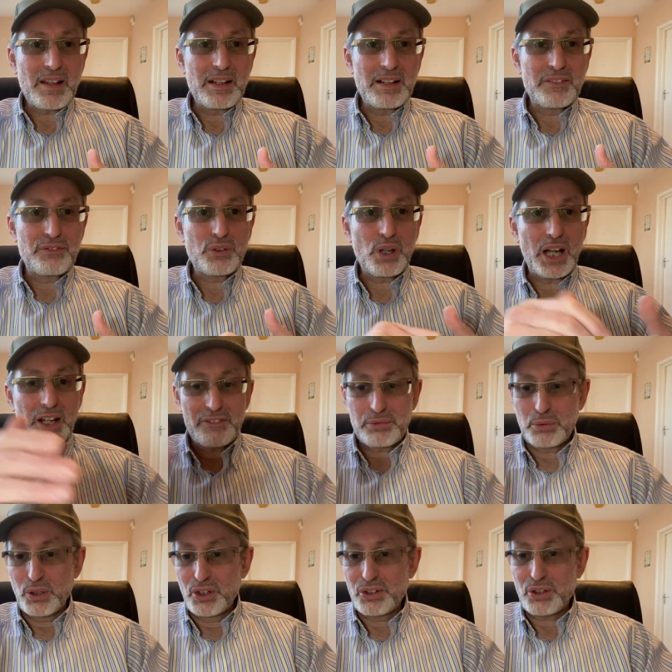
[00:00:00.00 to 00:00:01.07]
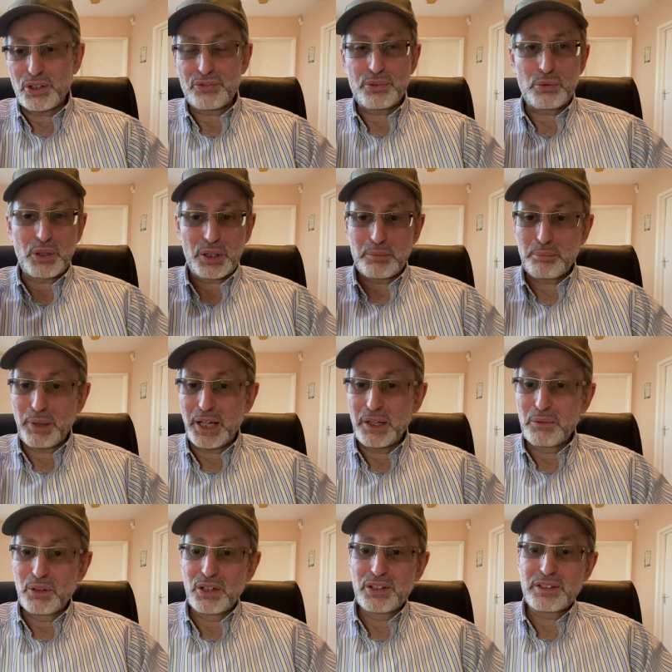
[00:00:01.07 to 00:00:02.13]
If you have one, or if you want to buy
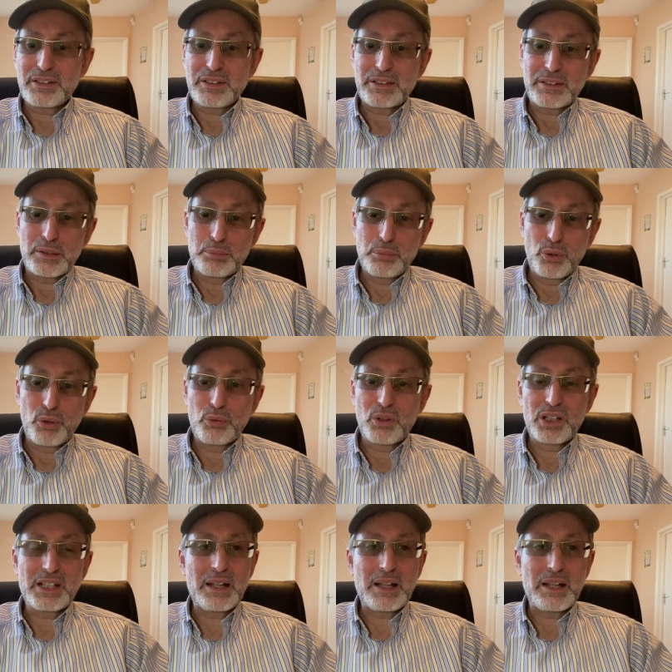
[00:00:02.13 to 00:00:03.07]
one and you bought one,